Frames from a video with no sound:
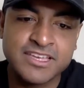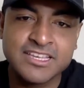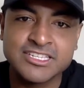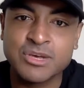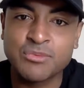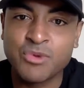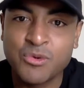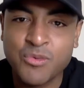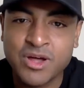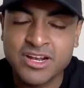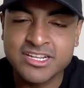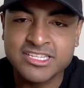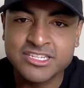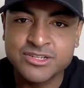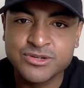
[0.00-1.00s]
someone
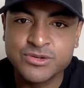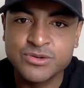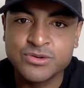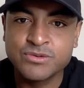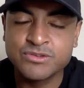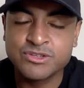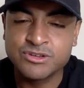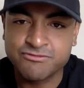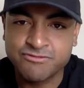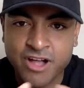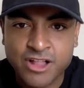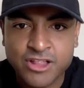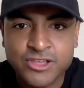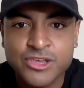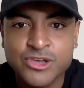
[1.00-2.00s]
wanted to to
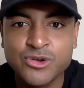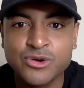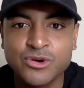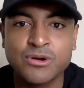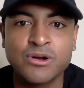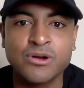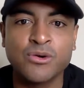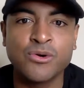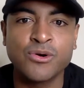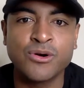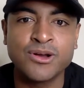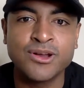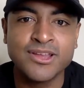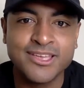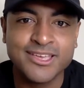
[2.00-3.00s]
follow you or or